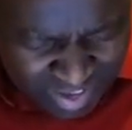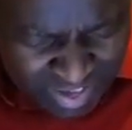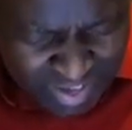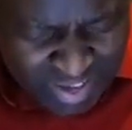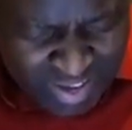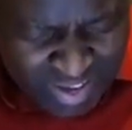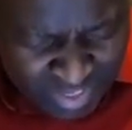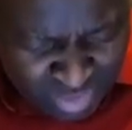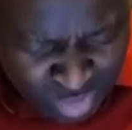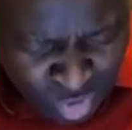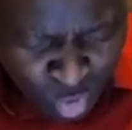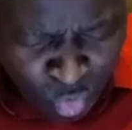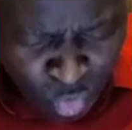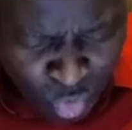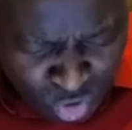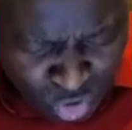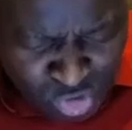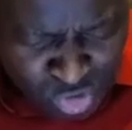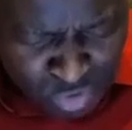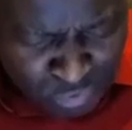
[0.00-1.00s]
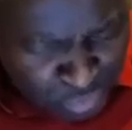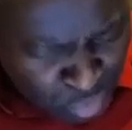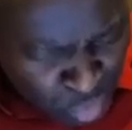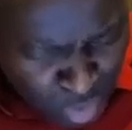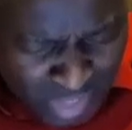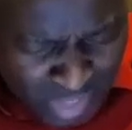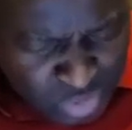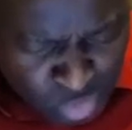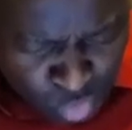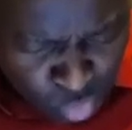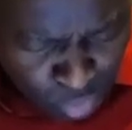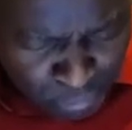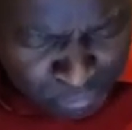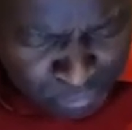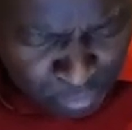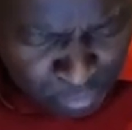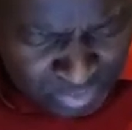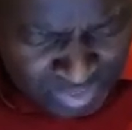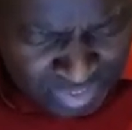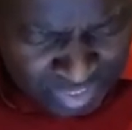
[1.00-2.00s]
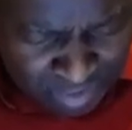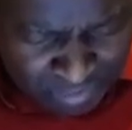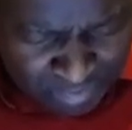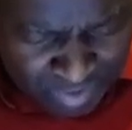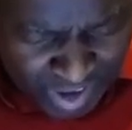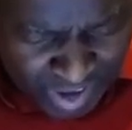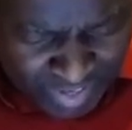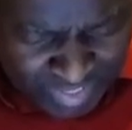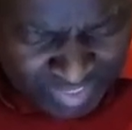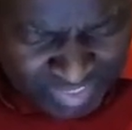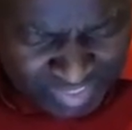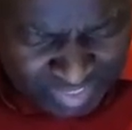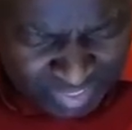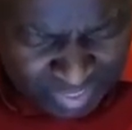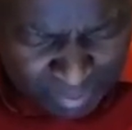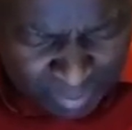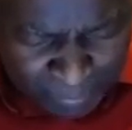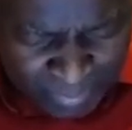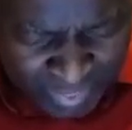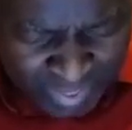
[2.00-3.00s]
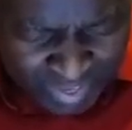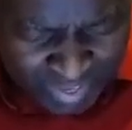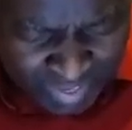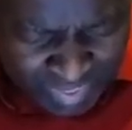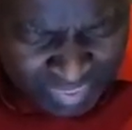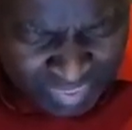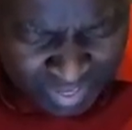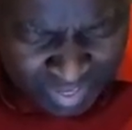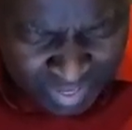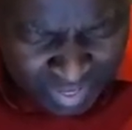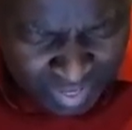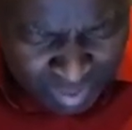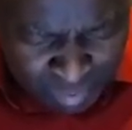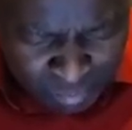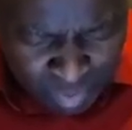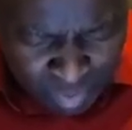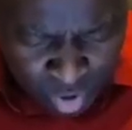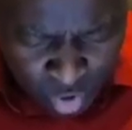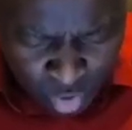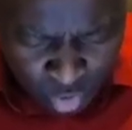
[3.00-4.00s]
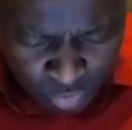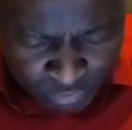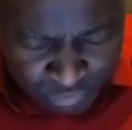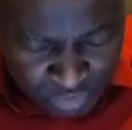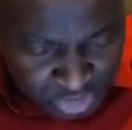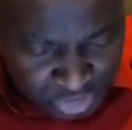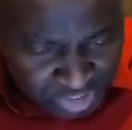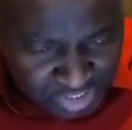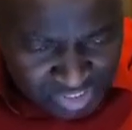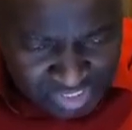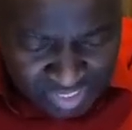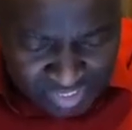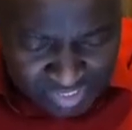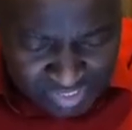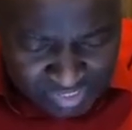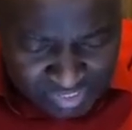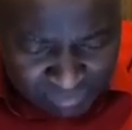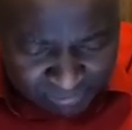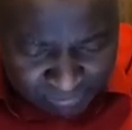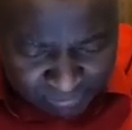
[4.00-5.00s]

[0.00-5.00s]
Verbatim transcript: Let the cause of Christ go forth in Afghanistan in the name of Jesus.